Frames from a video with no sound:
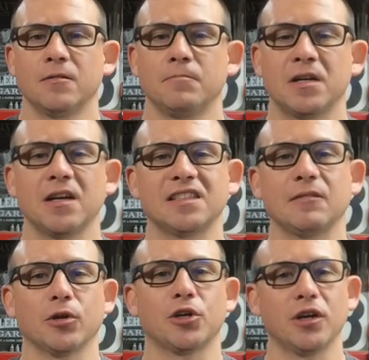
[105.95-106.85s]
because they
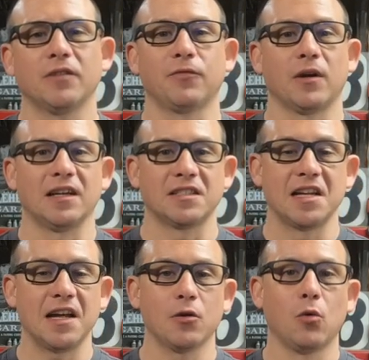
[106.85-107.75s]
were good for a
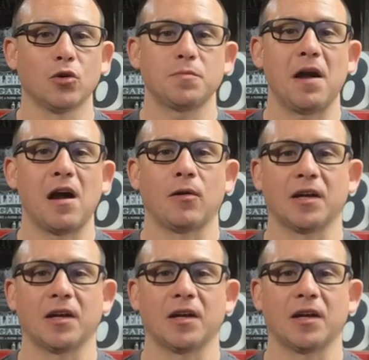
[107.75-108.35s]
ten horsepower